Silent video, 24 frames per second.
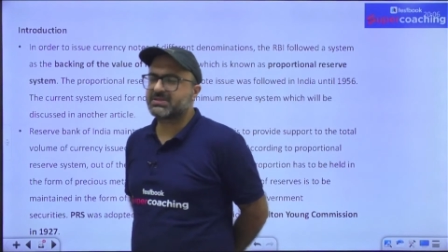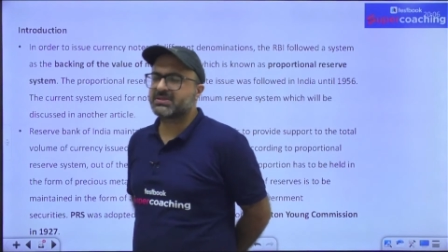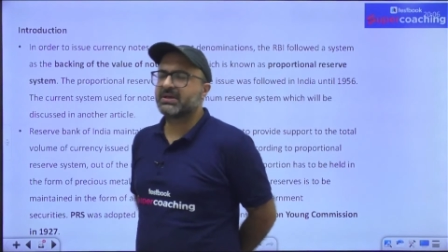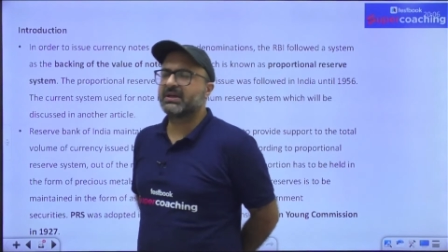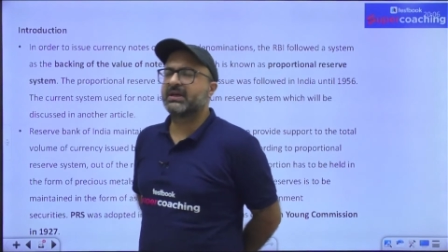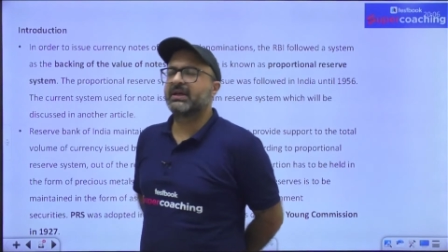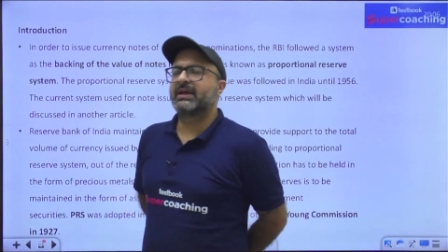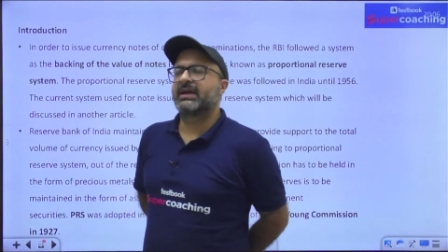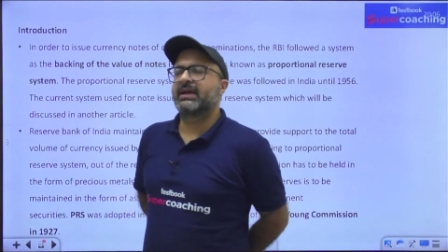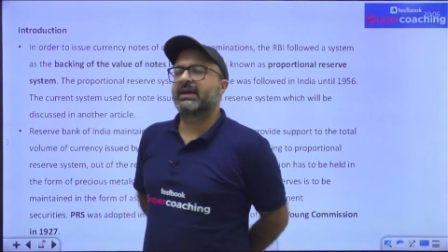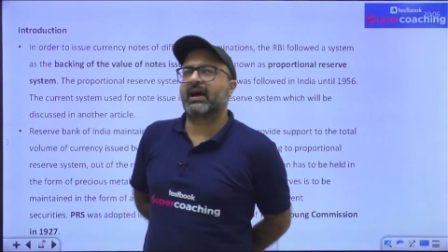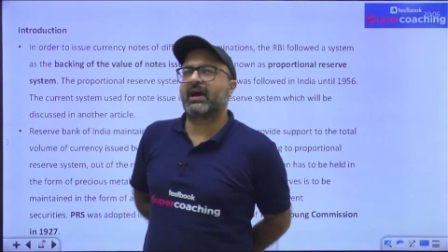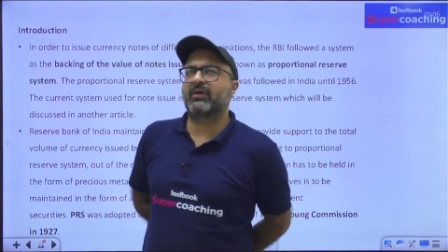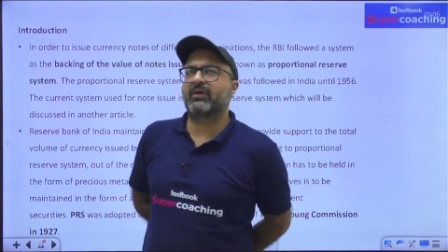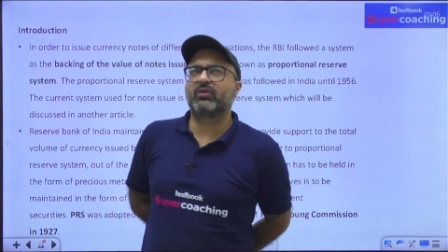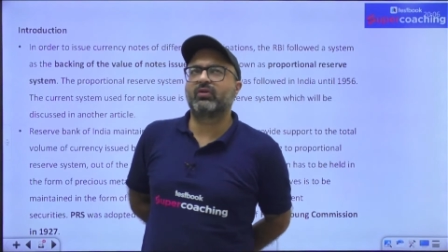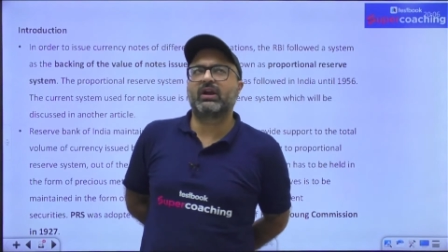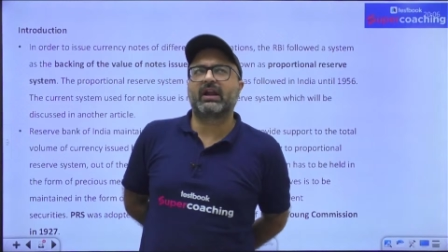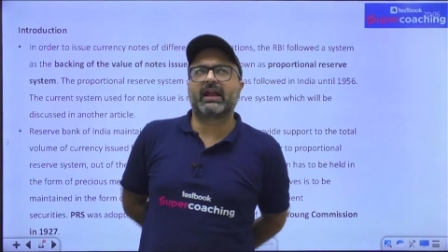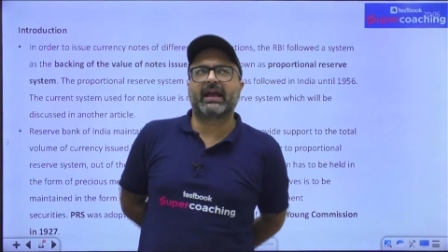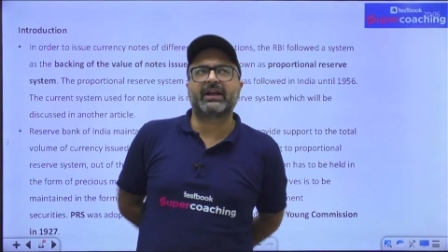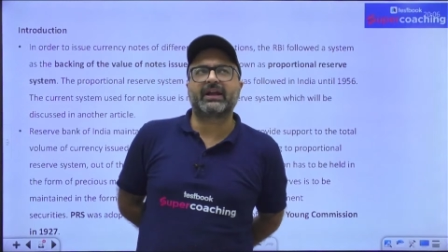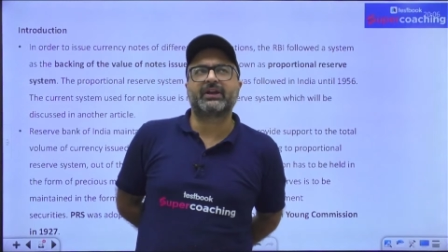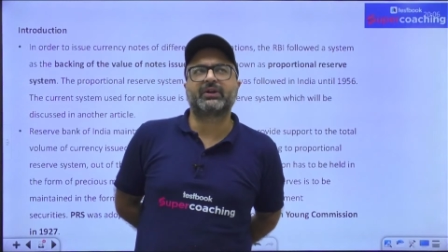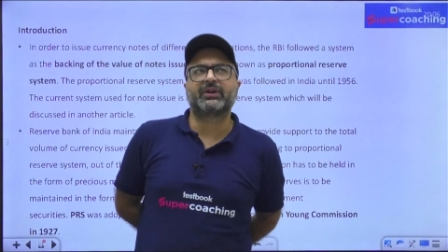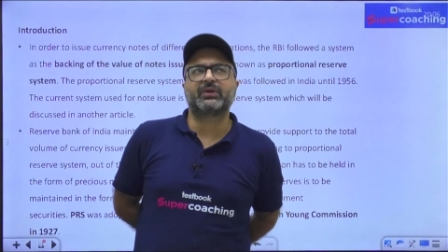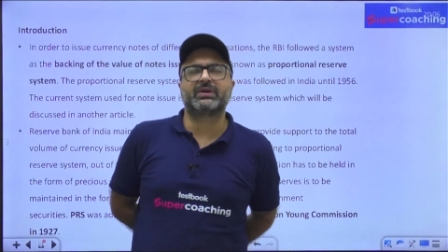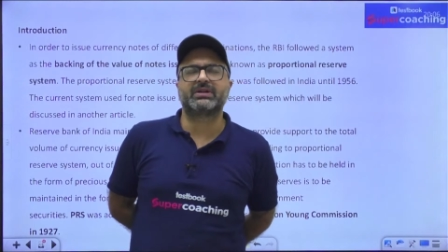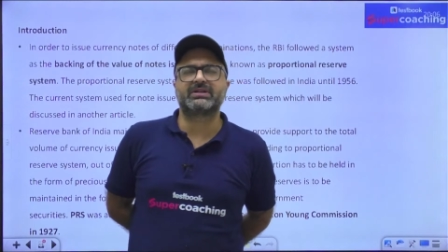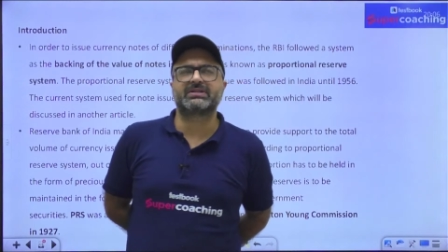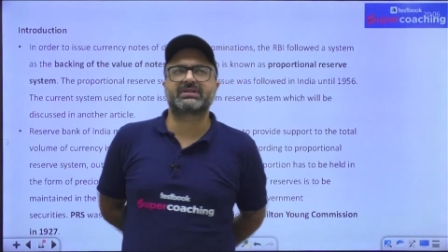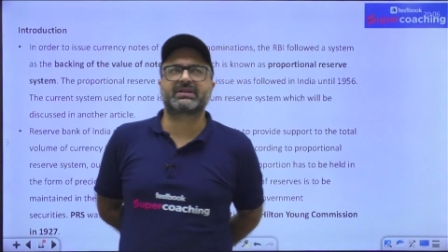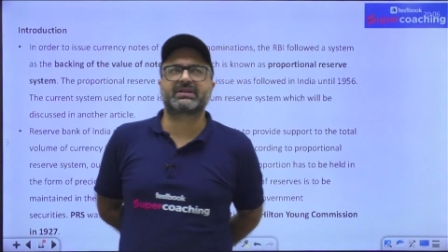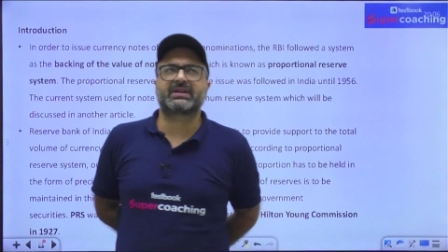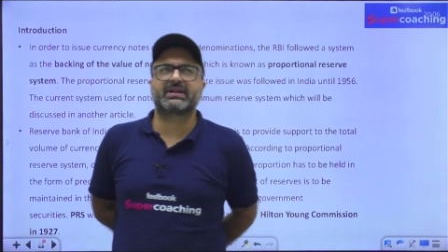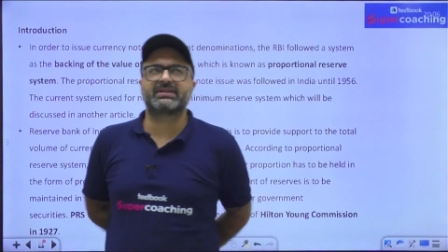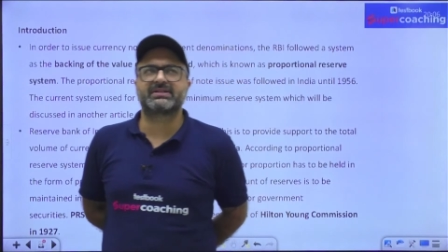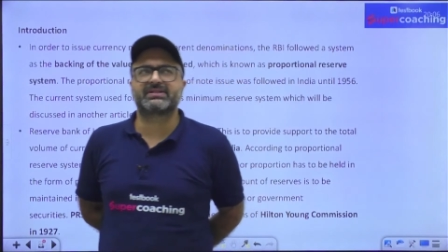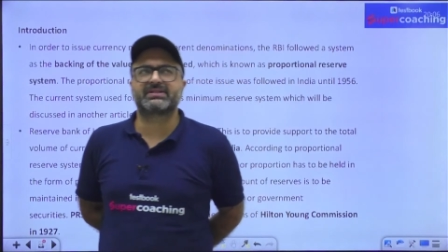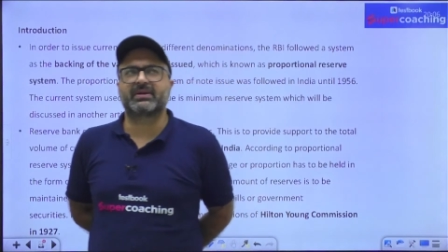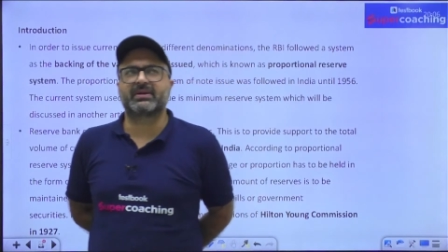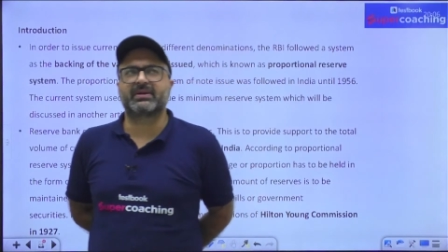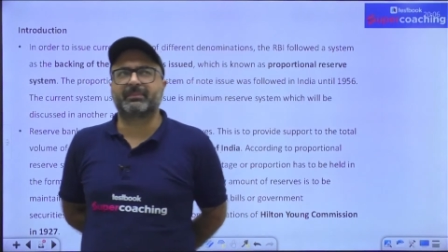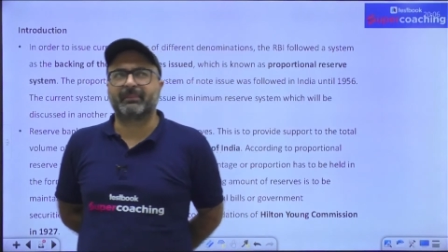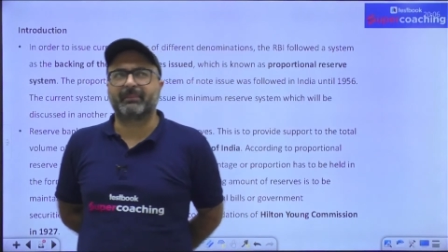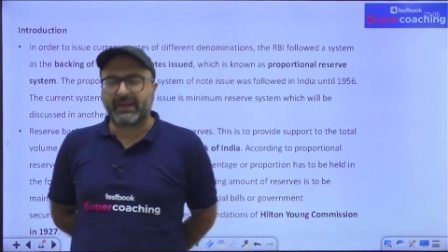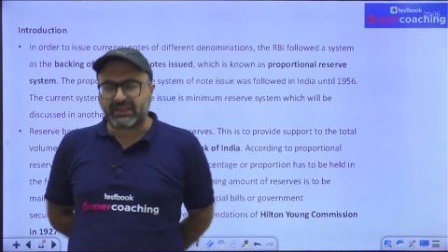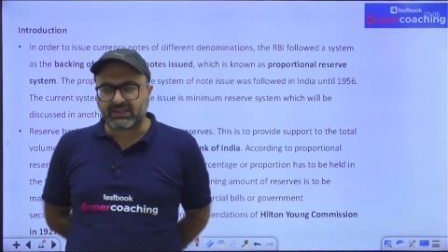I would like to discuss the
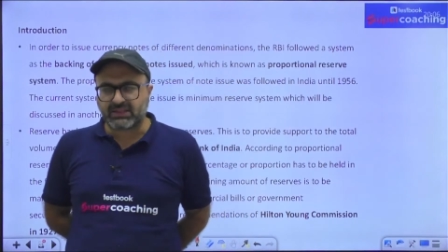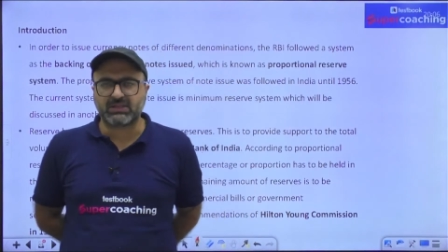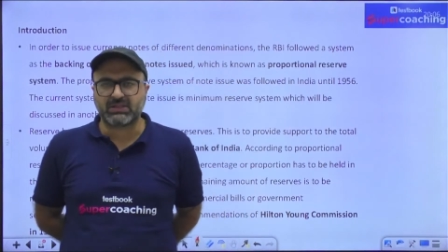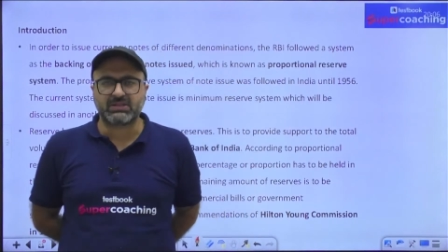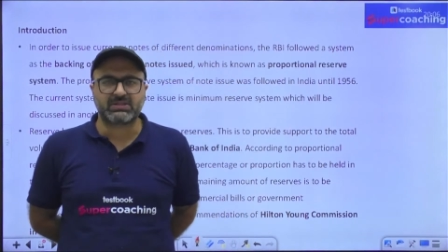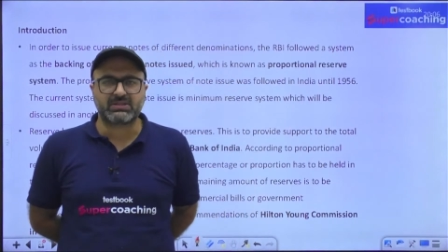methods